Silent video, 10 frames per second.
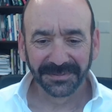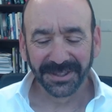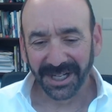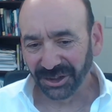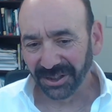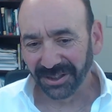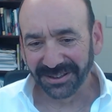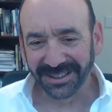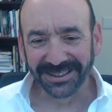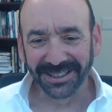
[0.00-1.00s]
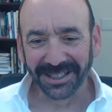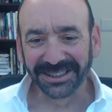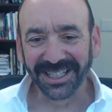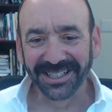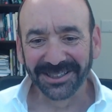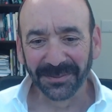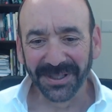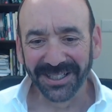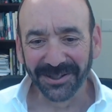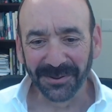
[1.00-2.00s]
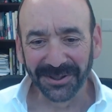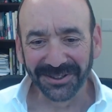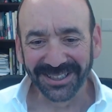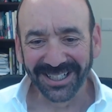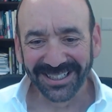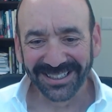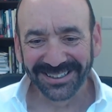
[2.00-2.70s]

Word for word: Naja, excited to be here with you today.